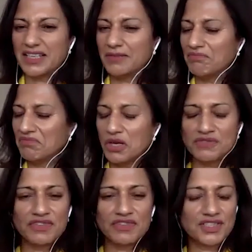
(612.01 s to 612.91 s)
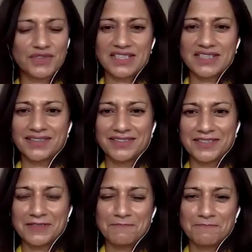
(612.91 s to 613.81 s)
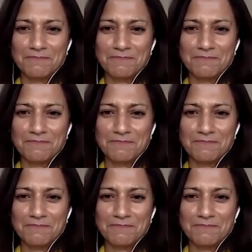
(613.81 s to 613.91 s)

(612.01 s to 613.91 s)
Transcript: than those first 3 seconds.